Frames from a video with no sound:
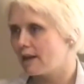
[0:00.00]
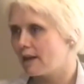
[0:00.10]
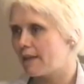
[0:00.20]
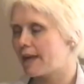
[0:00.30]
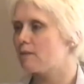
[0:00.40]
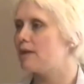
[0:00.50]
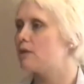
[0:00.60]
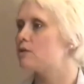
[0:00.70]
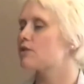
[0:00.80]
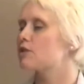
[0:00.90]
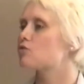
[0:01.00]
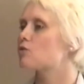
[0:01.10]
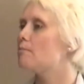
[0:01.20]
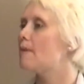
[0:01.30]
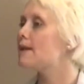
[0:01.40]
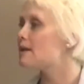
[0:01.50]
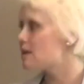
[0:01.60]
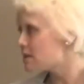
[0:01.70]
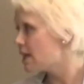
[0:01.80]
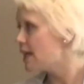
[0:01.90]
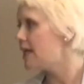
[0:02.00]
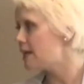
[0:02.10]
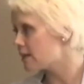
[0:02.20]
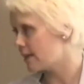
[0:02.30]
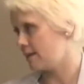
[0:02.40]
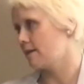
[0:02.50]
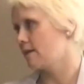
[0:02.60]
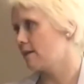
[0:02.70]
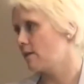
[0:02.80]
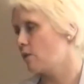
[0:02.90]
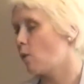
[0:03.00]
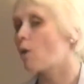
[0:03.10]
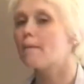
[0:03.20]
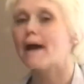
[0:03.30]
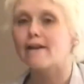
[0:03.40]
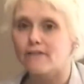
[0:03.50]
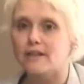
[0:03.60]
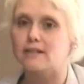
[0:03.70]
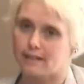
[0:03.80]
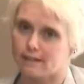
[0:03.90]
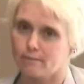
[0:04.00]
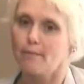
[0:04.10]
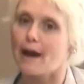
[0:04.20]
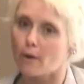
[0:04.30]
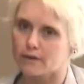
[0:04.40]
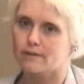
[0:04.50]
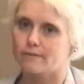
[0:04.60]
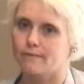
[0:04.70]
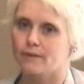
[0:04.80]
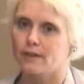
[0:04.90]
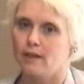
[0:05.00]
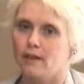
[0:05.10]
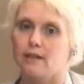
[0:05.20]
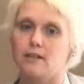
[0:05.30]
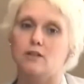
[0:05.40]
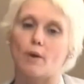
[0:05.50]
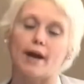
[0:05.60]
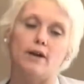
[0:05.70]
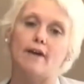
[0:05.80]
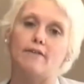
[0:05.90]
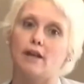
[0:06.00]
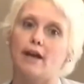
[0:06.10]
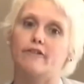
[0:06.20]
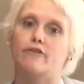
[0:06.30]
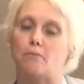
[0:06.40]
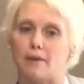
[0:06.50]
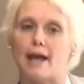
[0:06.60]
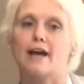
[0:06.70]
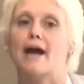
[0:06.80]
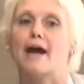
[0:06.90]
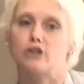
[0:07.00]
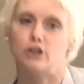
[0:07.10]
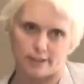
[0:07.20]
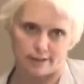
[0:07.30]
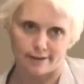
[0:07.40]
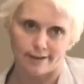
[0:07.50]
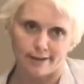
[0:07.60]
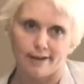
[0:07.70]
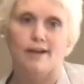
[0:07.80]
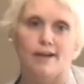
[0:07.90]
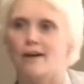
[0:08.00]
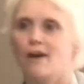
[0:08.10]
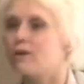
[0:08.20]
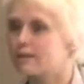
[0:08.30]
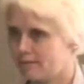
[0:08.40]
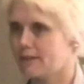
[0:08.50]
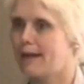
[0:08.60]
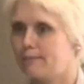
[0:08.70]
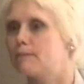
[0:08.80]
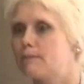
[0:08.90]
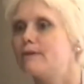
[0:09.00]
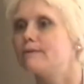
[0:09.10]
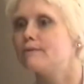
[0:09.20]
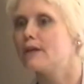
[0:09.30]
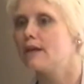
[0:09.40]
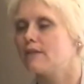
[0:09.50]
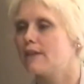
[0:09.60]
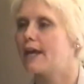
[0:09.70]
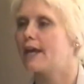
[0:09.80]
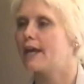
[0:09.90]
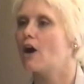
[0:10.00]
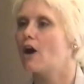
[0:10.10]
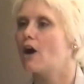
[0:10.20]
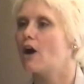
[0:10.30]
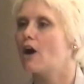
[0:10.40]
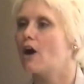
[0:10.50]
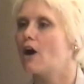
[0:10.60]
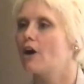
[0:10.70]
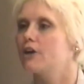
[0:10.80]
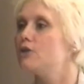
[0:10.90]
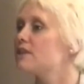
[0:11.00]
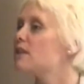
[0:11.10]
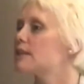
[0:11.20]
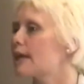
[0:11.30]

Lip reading: that can be used for tremendous healing or manifesting powers. This is why you have a lot of black magic cult type people that are using sex magic,